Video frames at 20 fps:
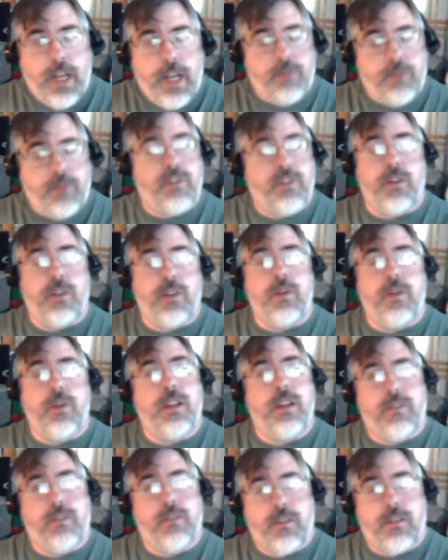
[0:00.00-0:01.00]
absolute
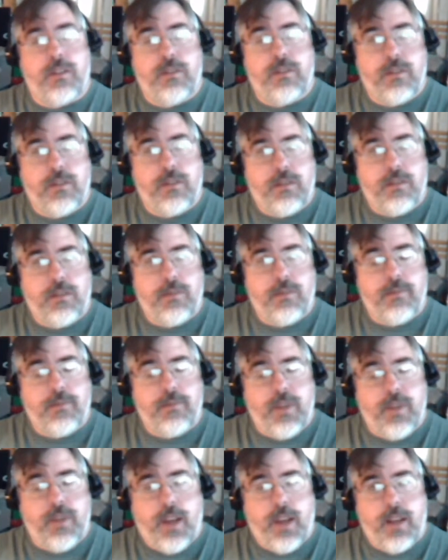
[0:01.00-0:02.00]
exists.
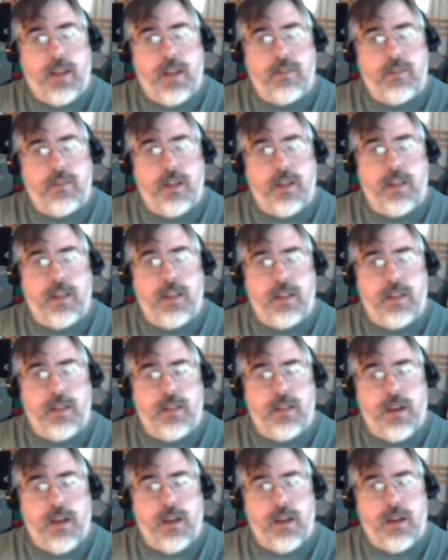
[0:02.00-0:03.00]
You can't say
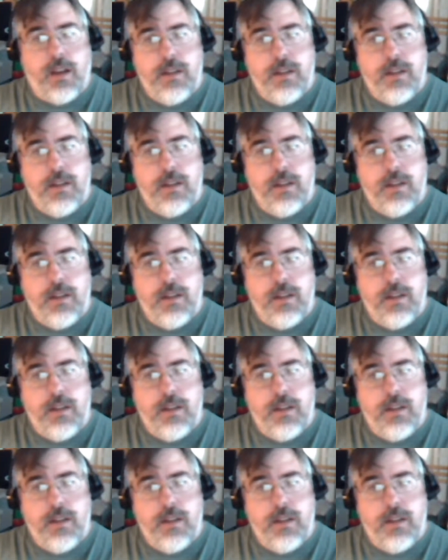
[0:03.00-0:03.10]
that,